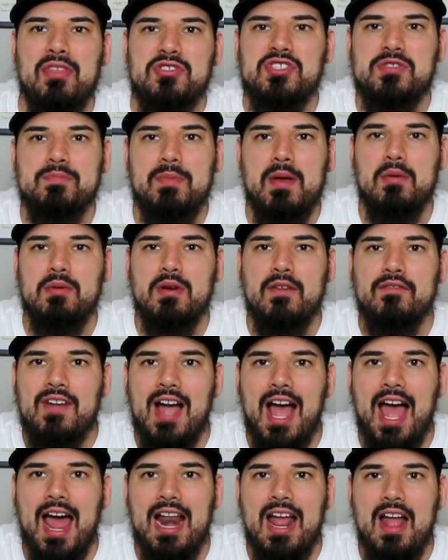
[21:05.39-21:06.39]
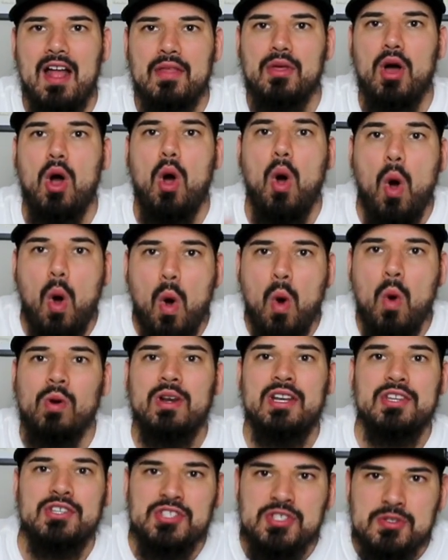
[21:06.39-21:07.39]
the Spirit of God, the
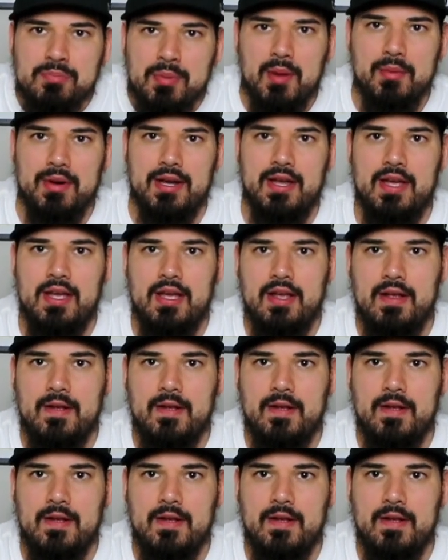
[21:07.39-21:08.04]
Holy Spirit.